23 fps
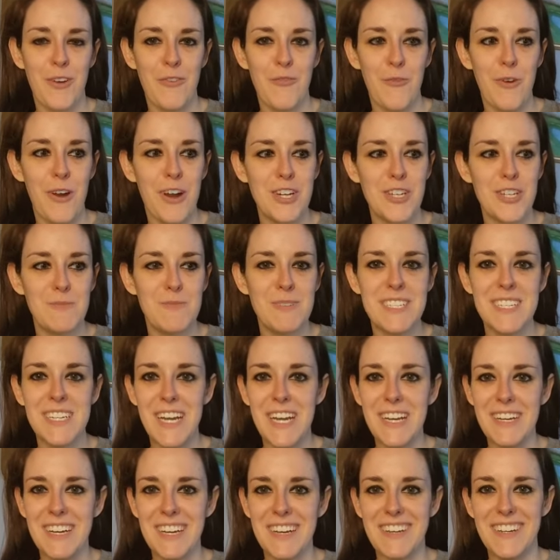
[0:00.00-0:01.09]
of where I should be
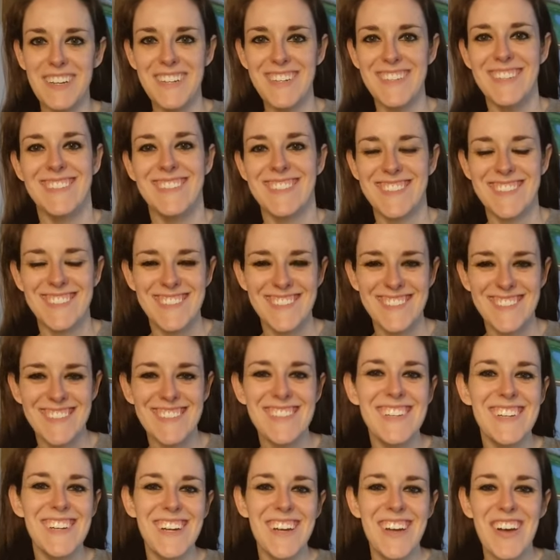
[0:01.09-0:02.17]
standing.
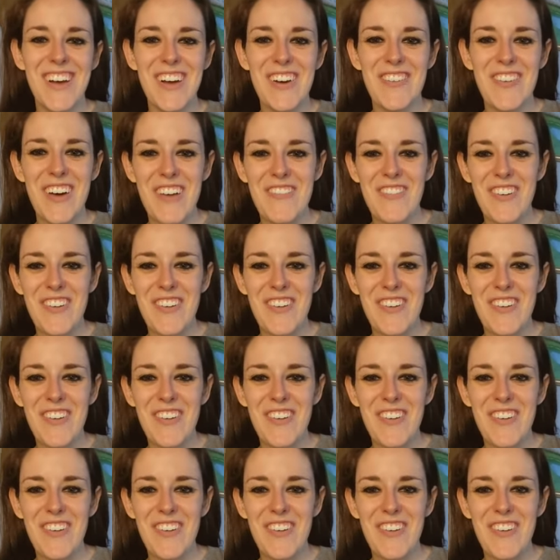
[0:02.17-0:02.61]
Well, have a